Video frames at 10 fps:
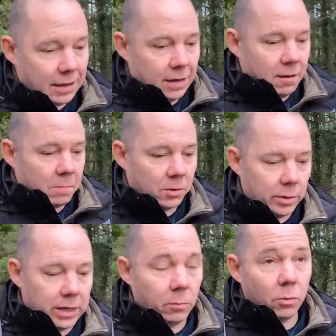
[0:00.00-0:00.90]
Um, so
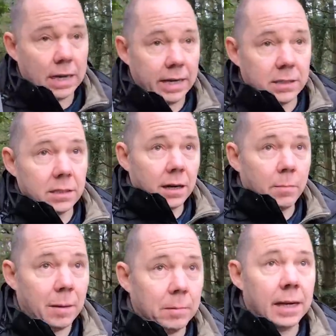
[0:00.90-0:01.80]
we're going to walk down there. There's another
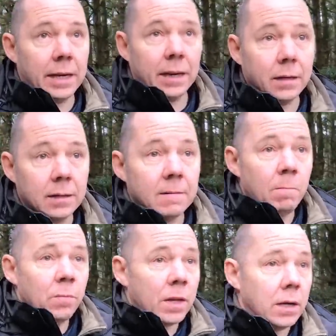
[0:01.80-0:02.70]
pub down here.
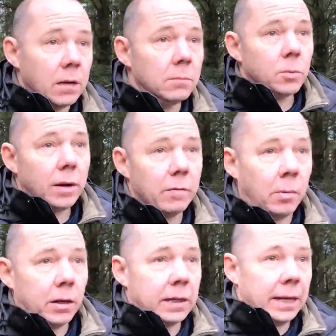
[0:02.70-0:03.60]
Um, so we'll have a
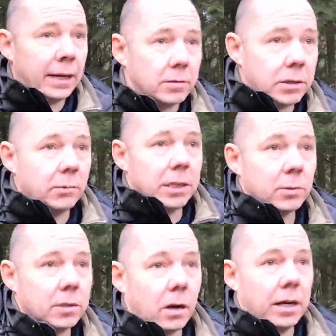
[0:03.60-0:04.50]
pint down here and see what this
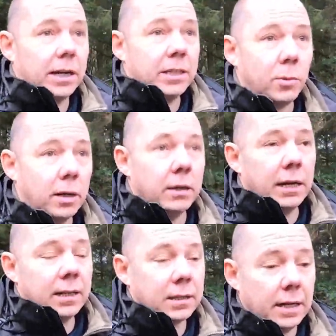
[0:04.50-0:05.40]
one's like. And this one
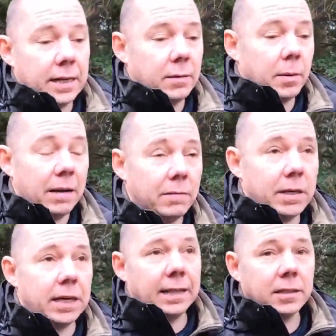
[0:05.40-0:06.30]
is an inn. Apparently
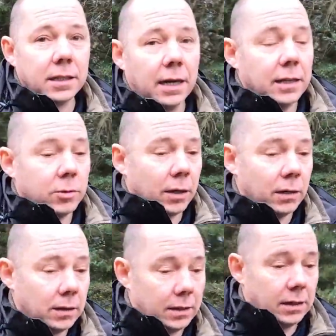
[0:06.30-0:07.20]
you can stay at this one.
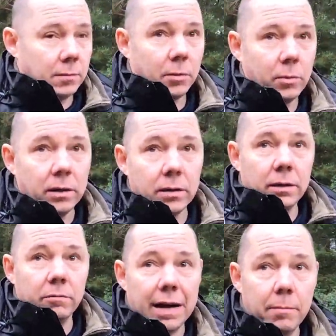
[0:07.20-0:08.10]
The Rambler's
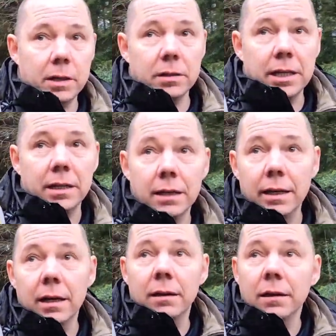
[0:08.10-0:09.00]
Inn. Rambler's Inn. There
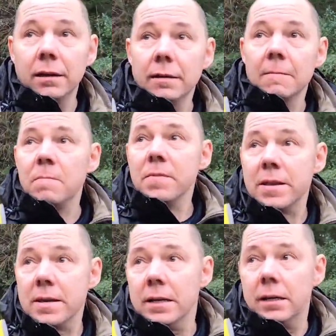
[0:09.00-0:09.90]
you go.
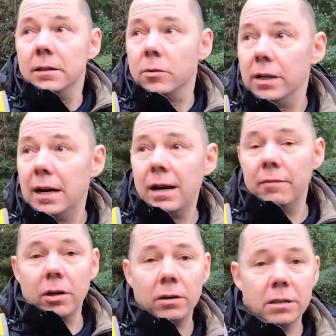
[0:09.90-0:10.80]
So we have
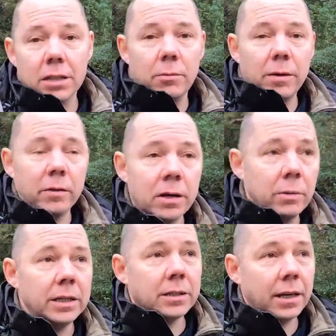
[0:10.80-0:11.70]
a look and see whether
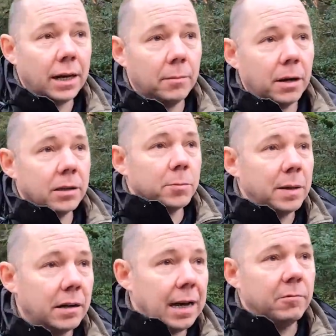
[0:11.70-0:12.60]
we can stay there. I'm going to
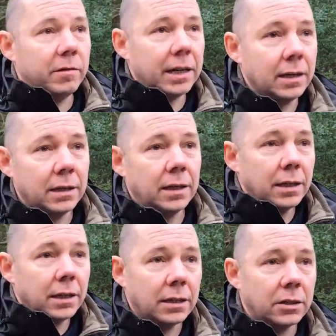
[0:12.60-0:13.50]
spin the camera around,
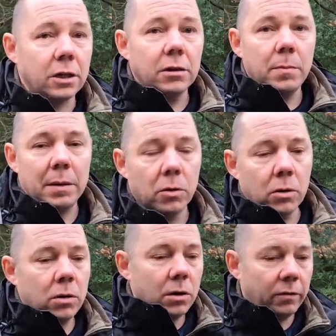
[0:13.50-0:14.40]
show you a bit
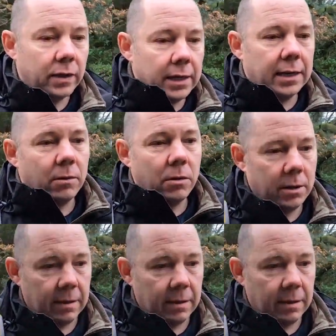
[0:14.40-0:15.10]
more of Edale.